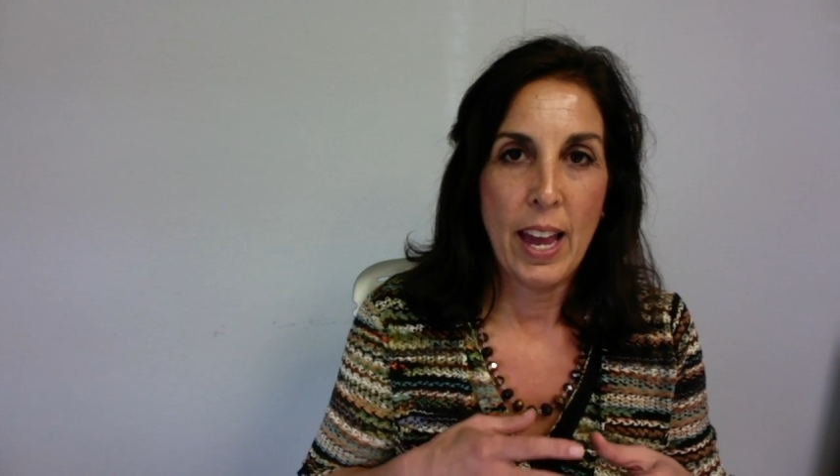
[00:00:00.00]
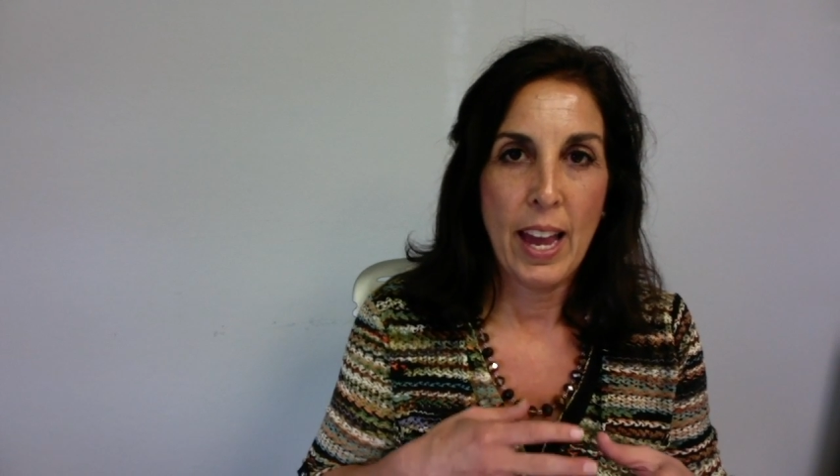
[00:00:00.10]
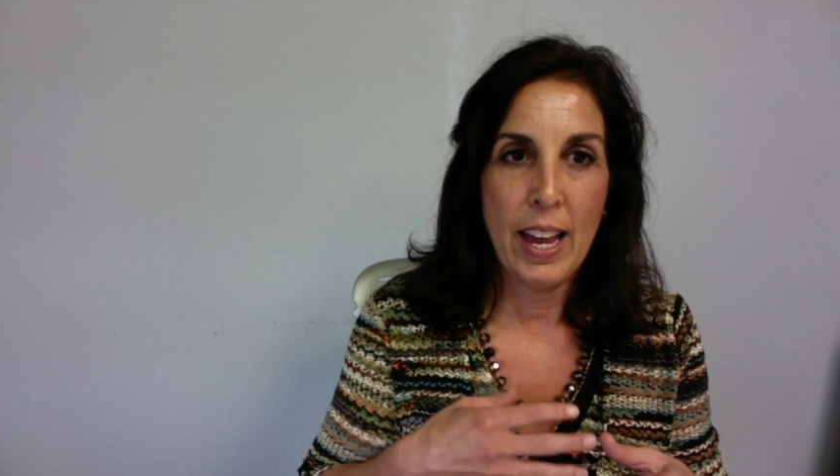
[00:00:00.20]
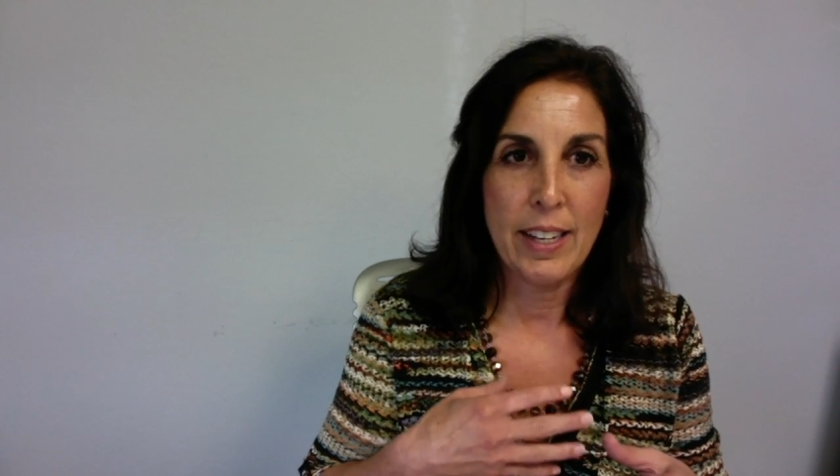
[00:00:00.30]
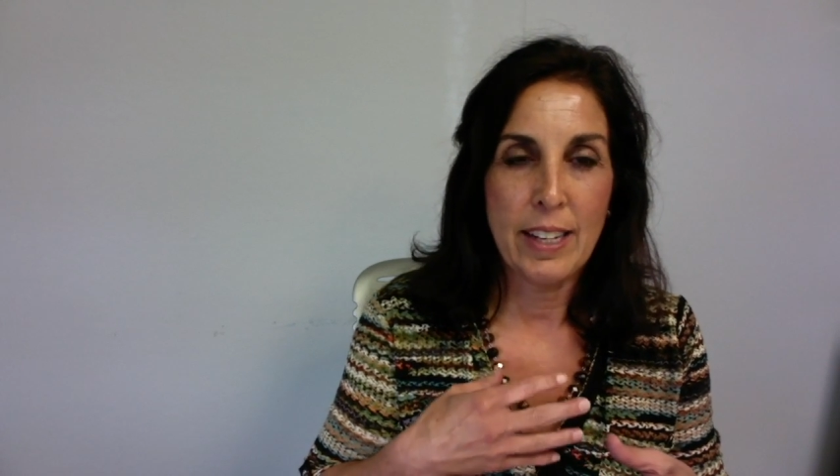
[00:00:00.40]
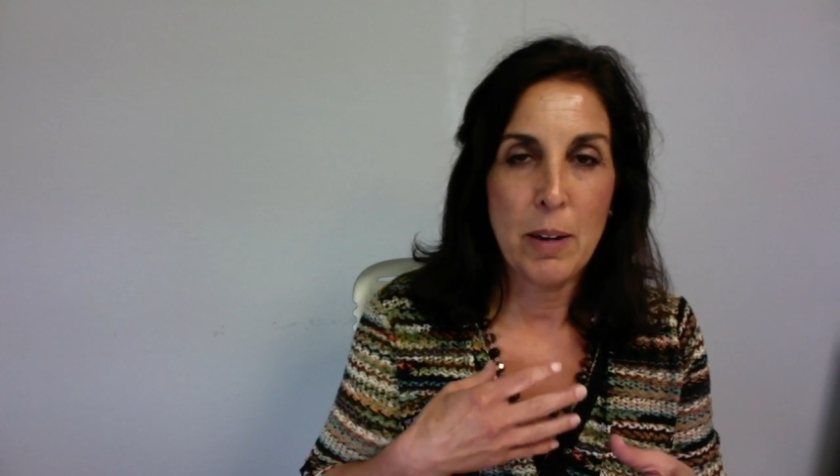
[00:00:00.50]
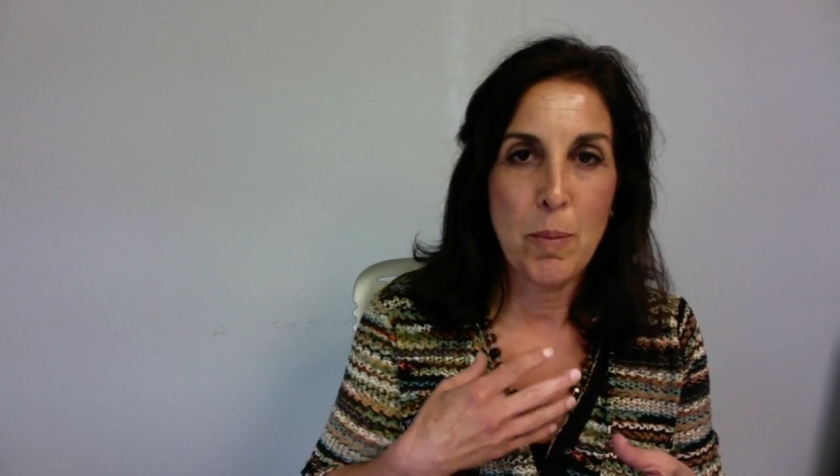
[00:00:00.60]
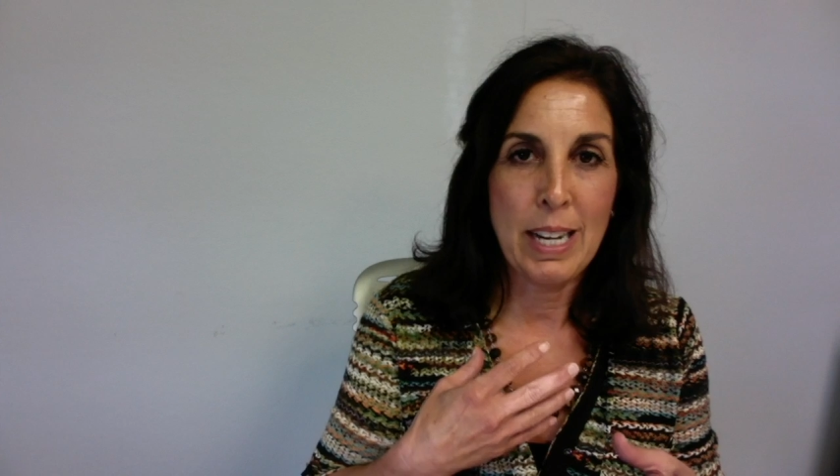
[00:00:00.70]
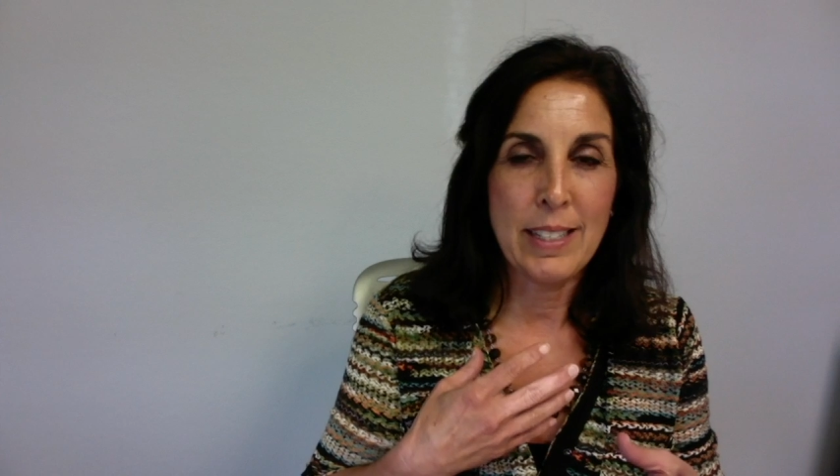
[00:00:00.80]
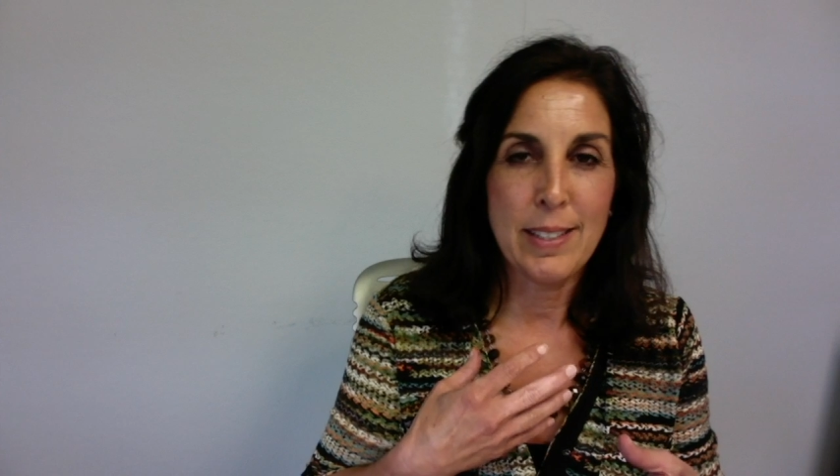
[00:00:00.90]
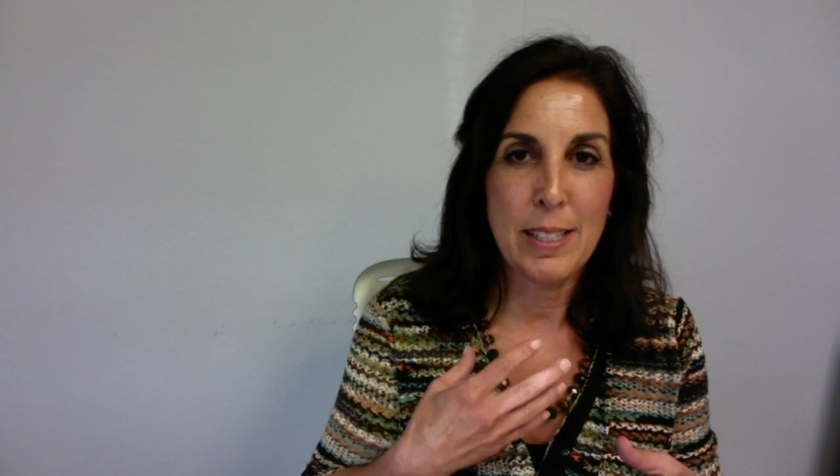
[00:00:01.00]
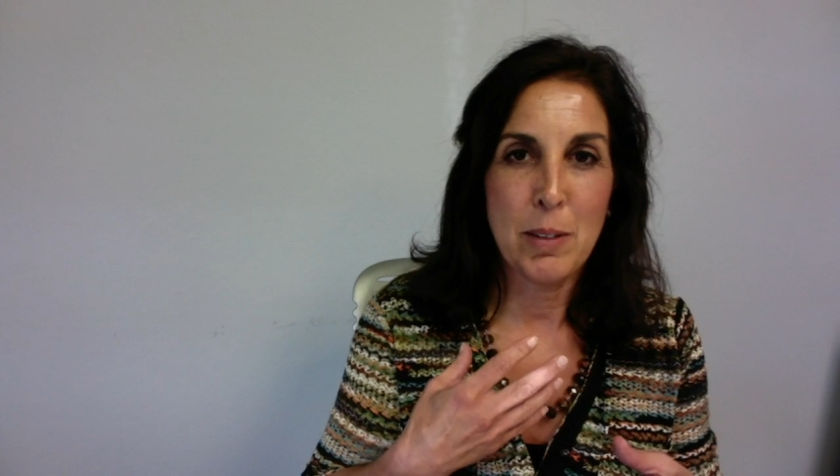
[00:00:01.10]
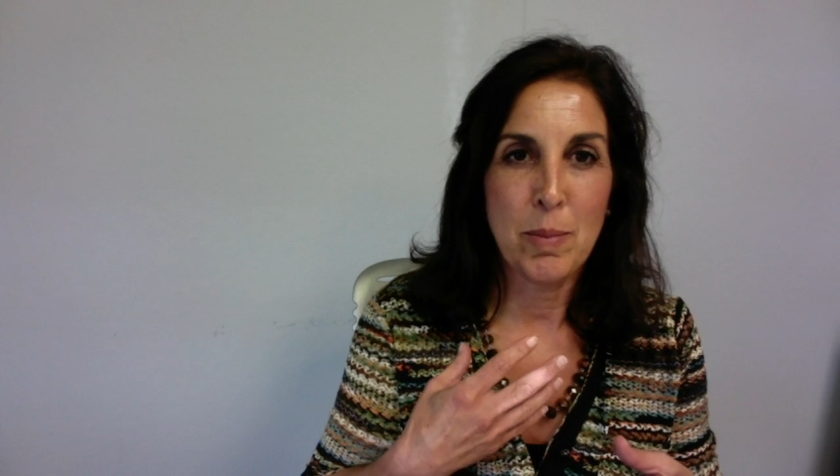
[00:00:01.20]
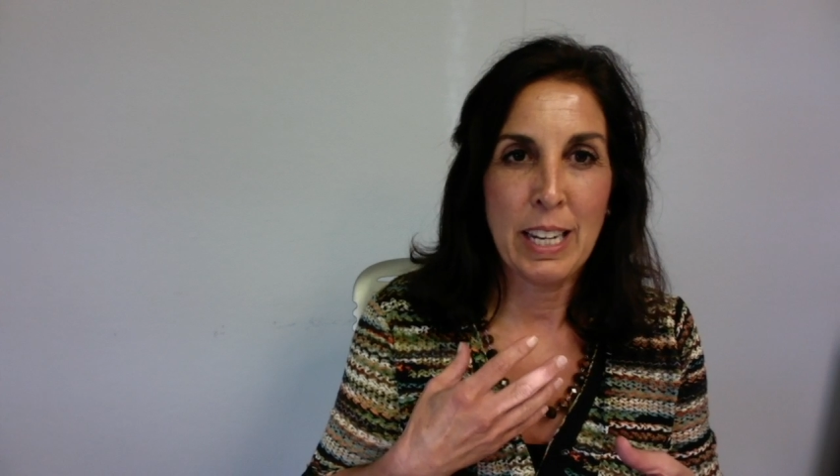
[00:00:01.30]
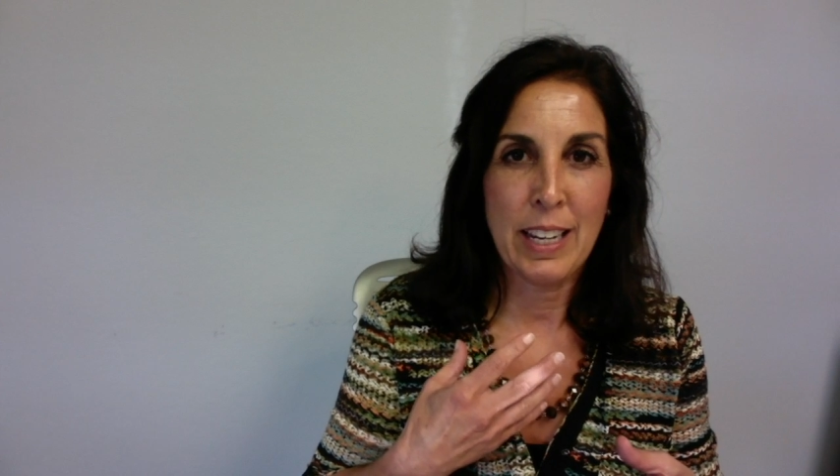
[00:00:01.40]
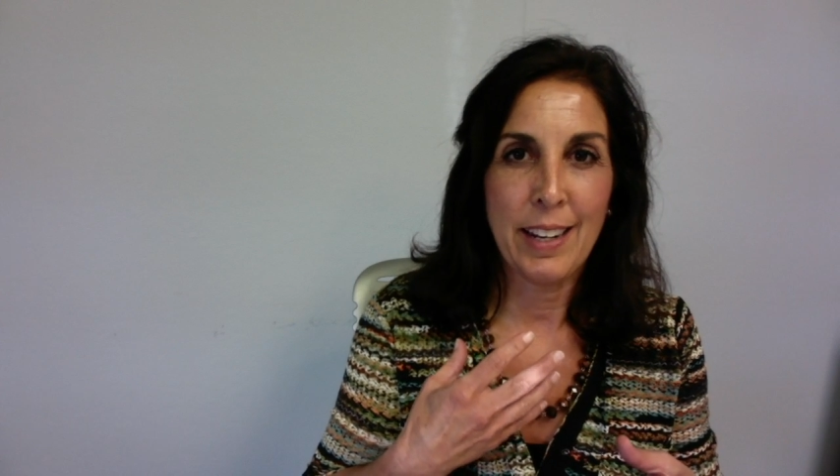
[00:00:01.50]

And it might seem like a